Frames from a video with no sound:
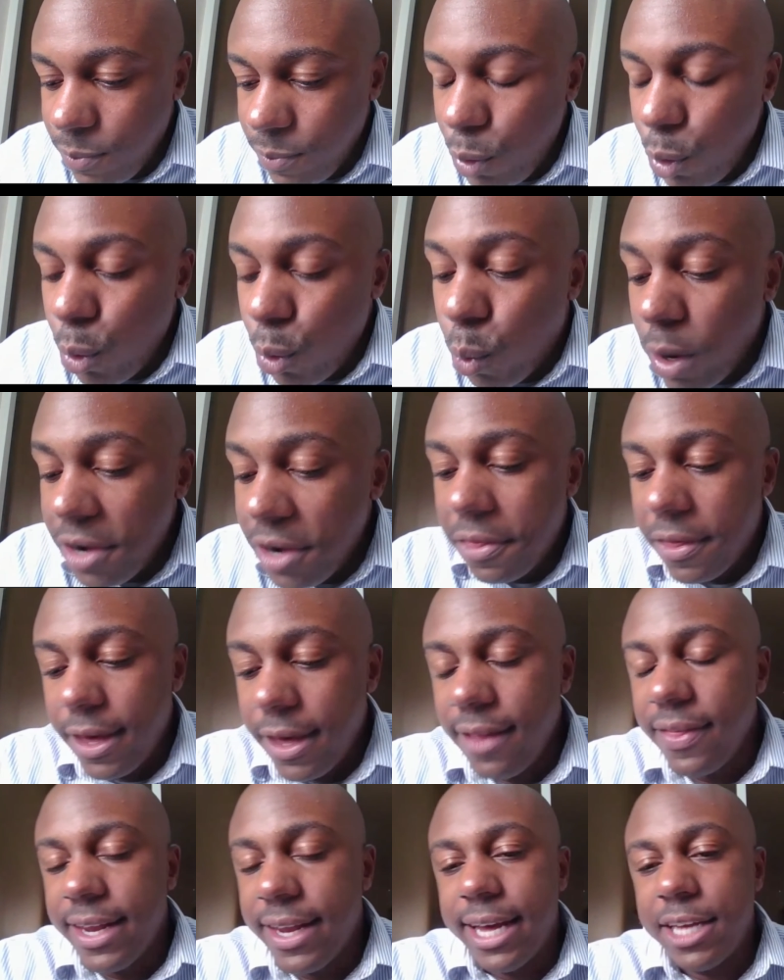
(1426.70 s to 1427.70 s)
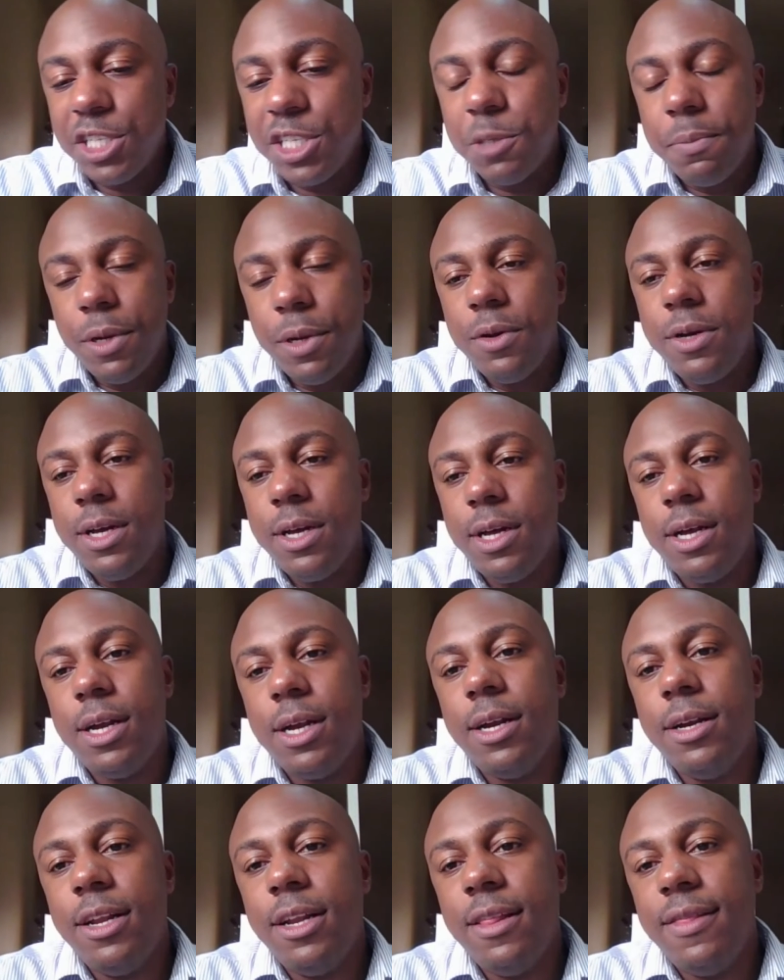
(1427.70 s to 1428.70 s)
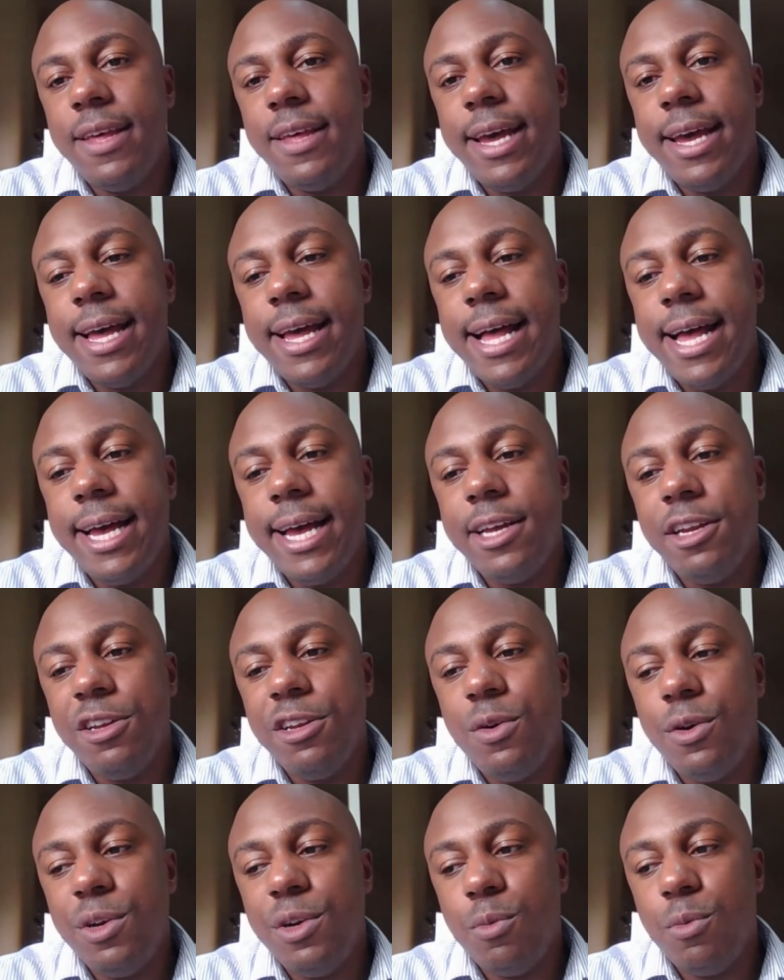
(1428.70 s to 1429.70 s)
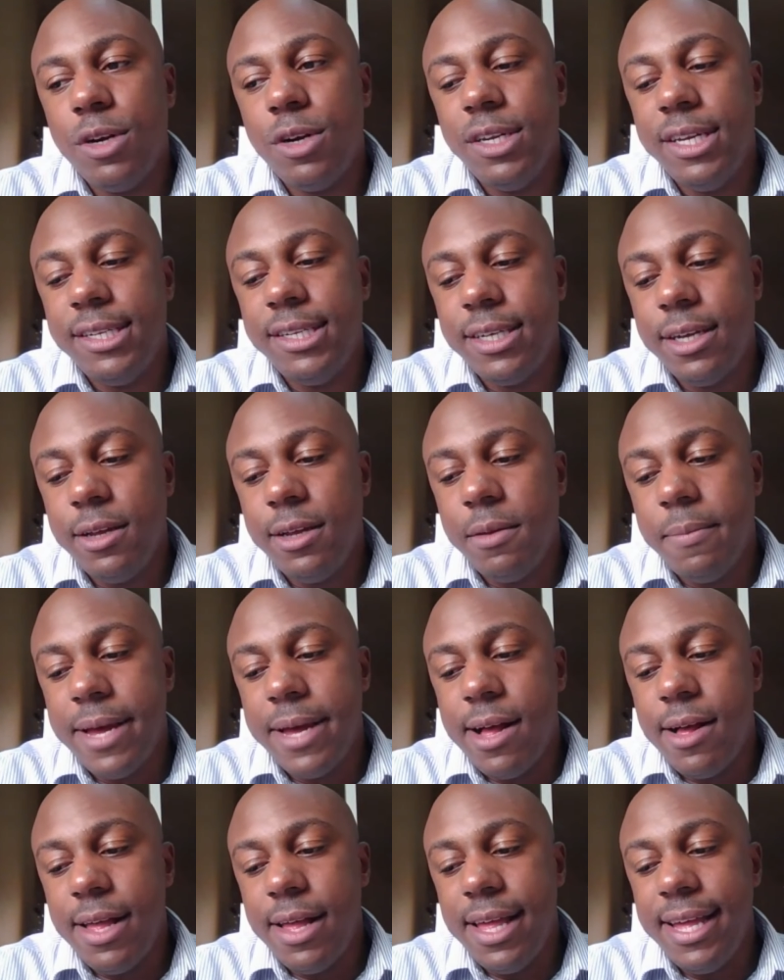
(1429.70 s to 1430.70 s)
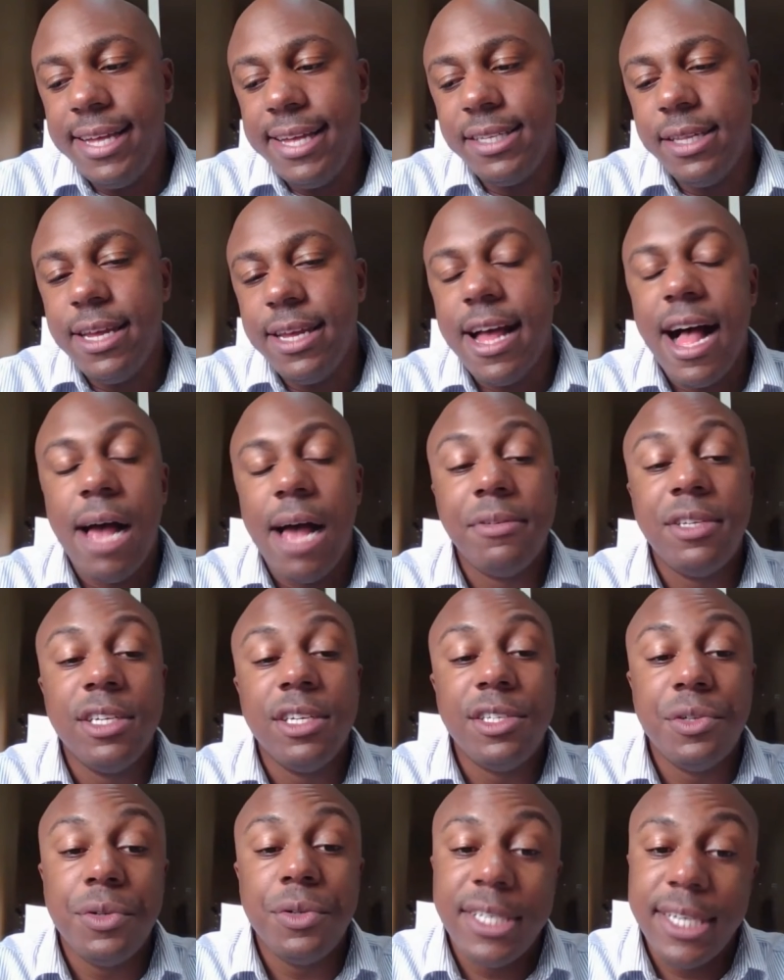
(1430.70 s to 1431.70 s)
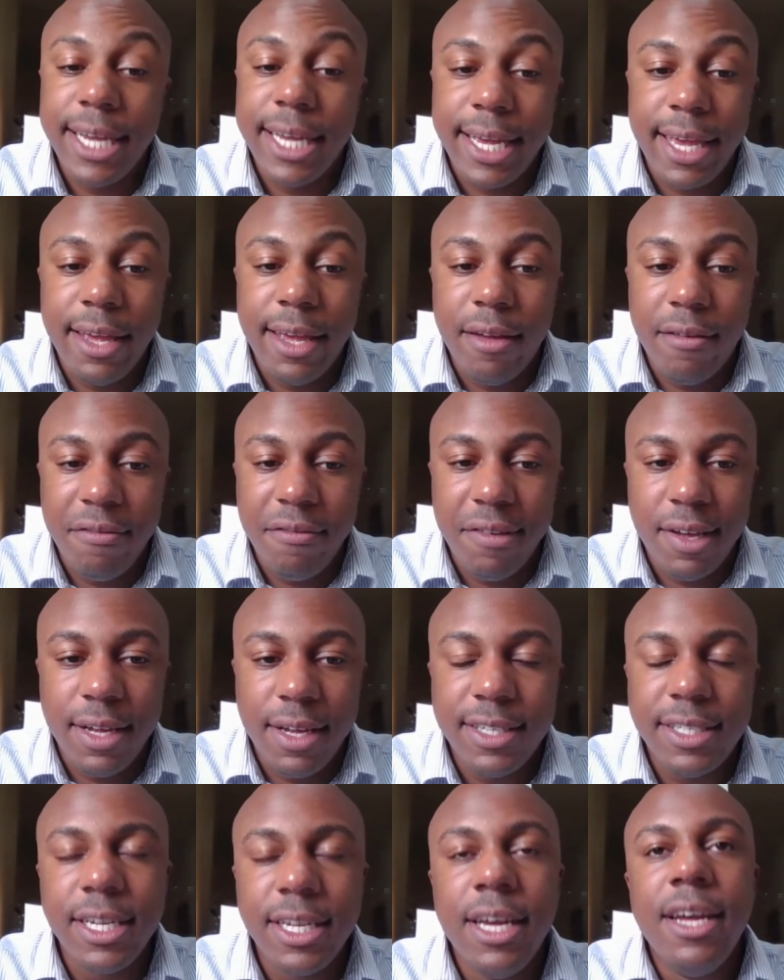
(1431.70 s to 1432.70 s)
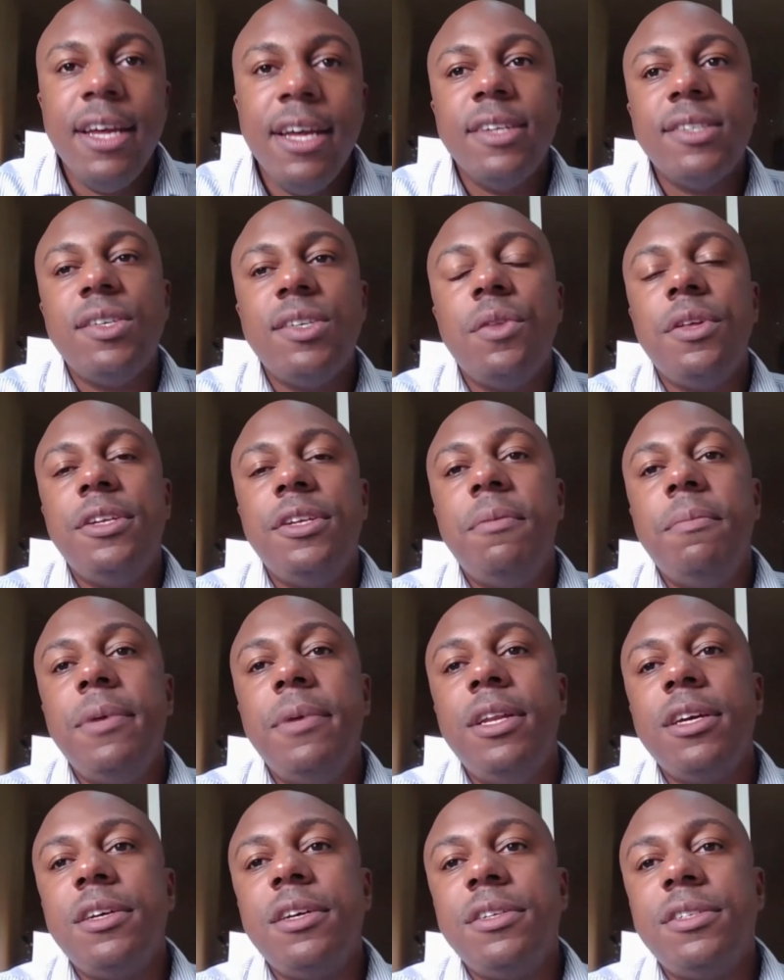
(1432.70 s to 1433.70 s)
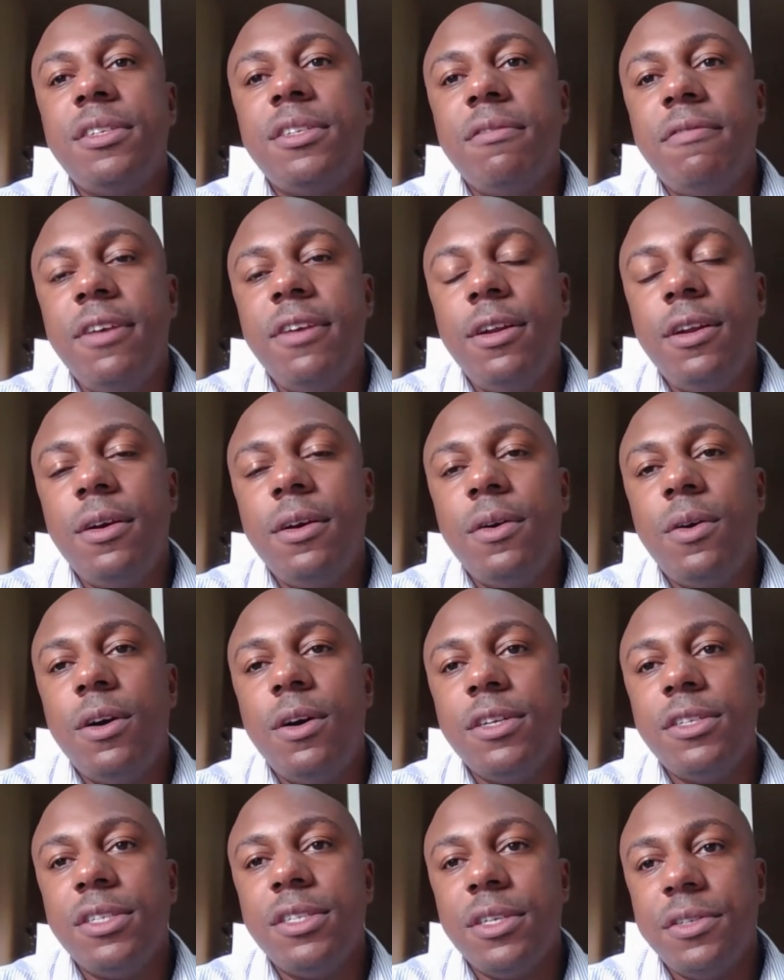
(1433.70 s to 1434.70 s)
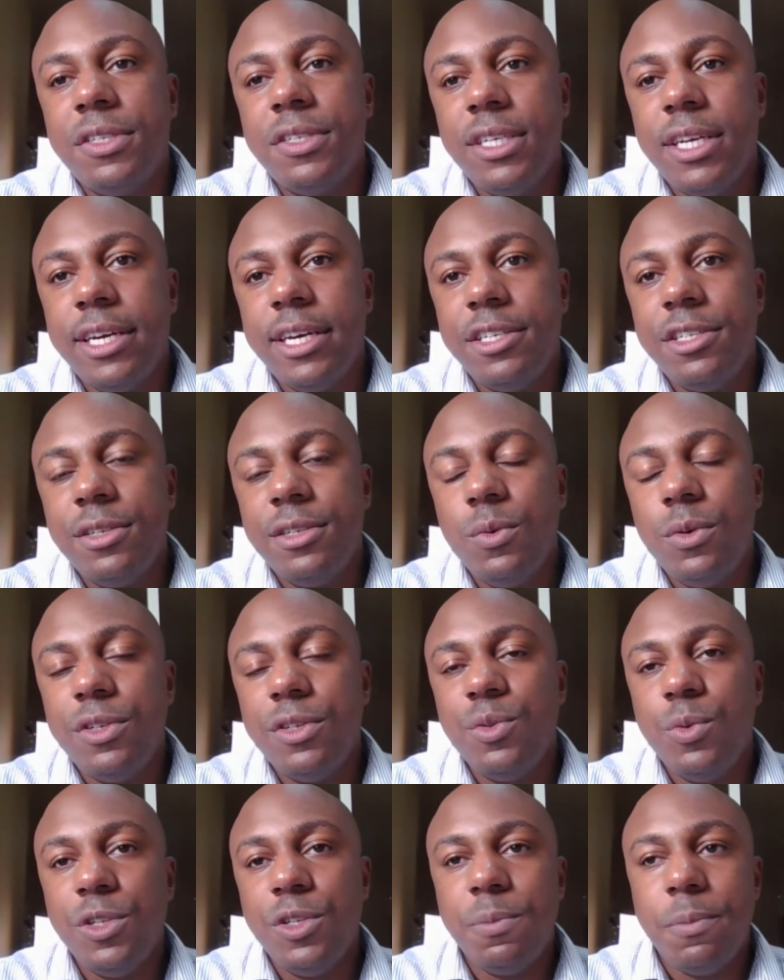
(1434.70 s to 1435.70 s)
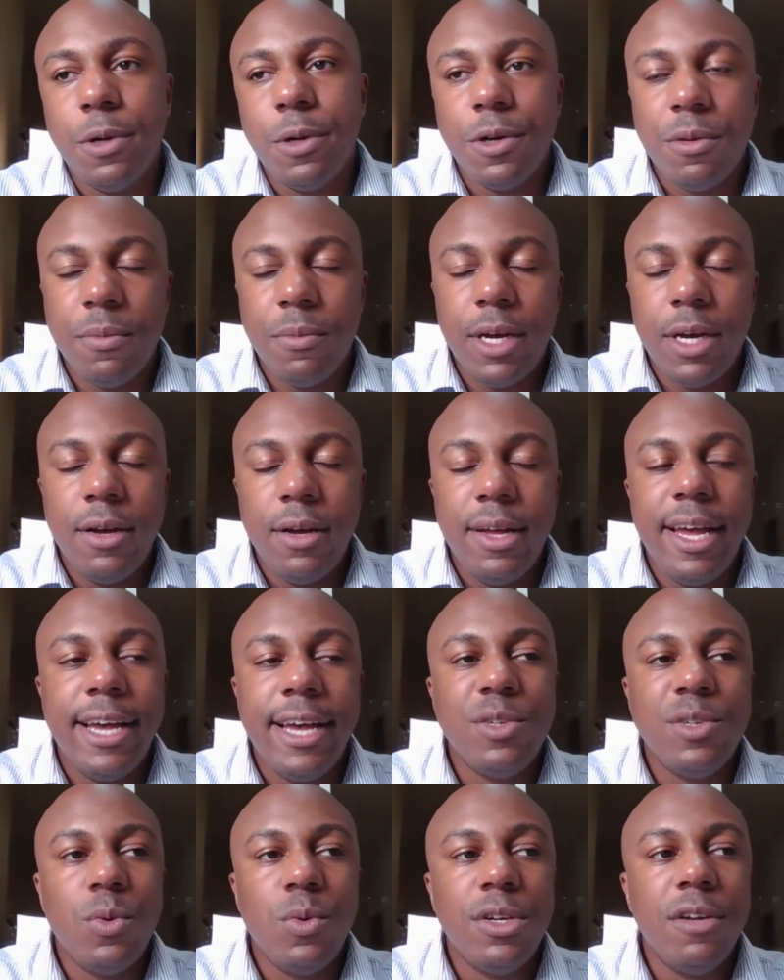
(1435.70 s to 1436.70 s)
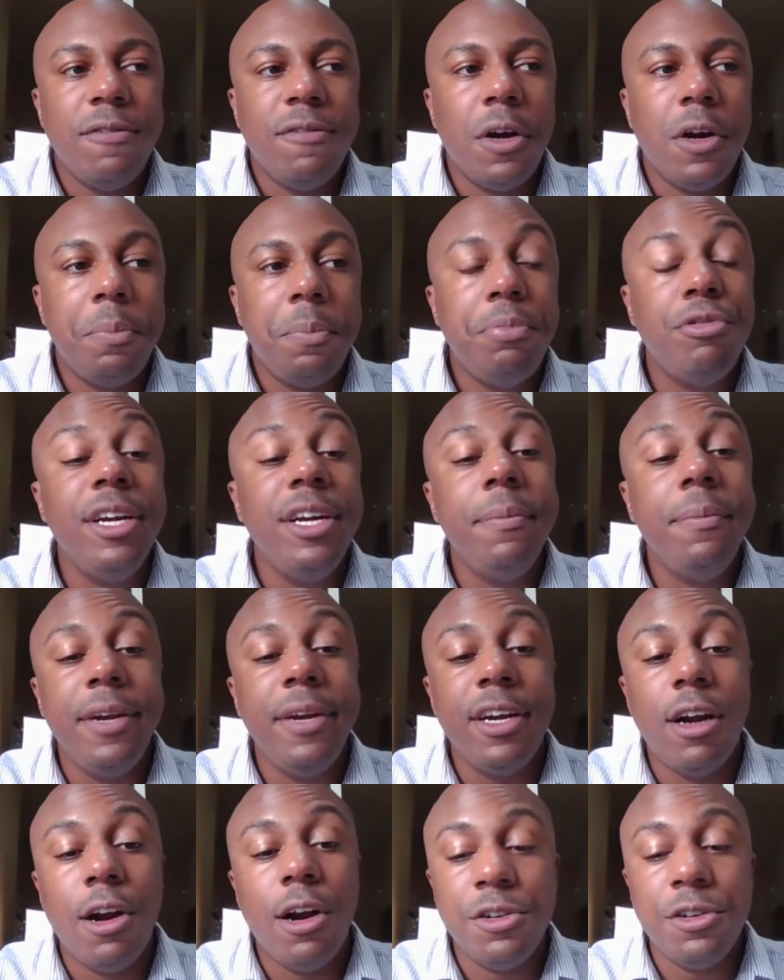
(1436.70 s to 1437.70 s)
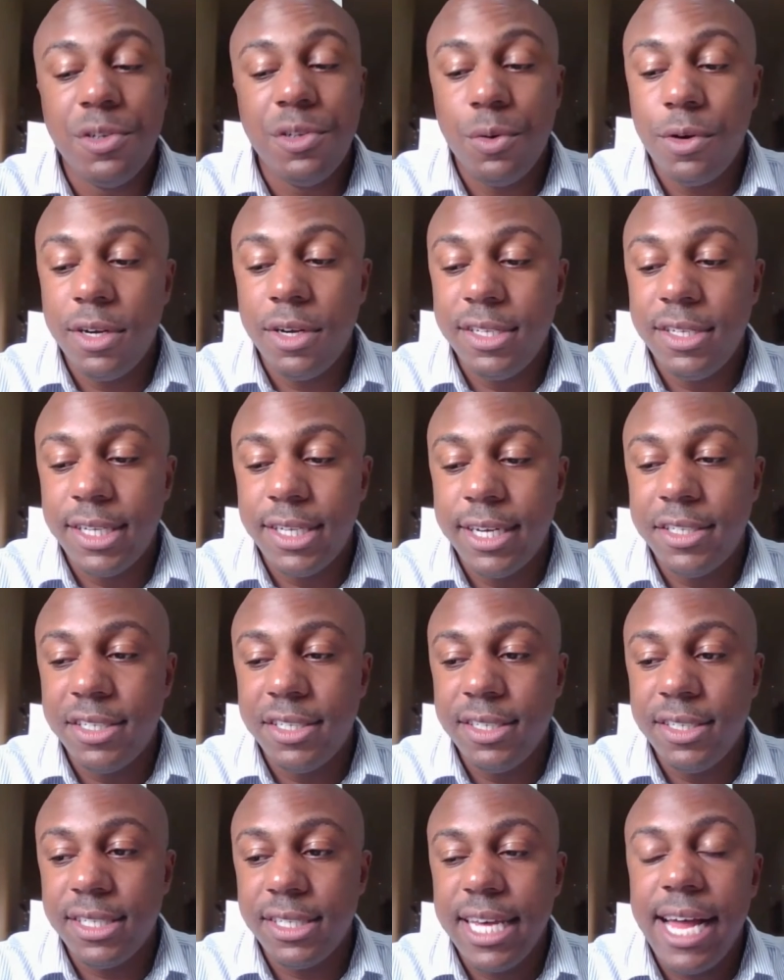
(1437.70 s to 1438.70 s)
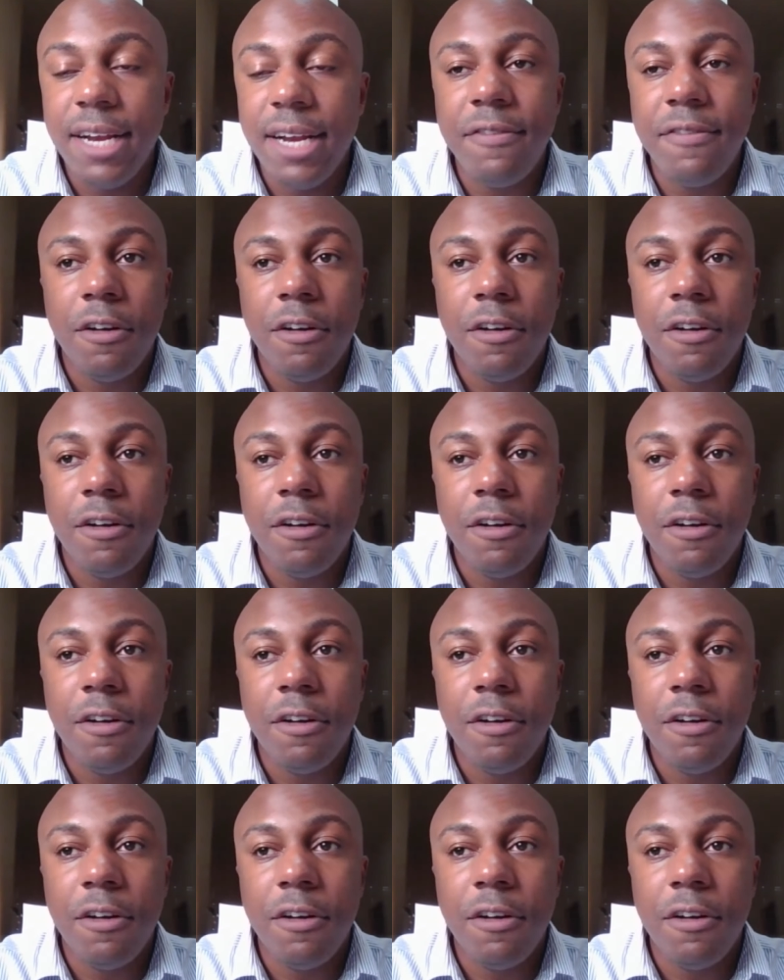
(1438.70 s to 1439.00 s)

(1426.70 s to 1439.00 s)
One thing that I spoke on that I could go into more detail about is the option to ticket events. So the Domenico Savino Association, which we spoke about as one of our premier arts organizations, kind of our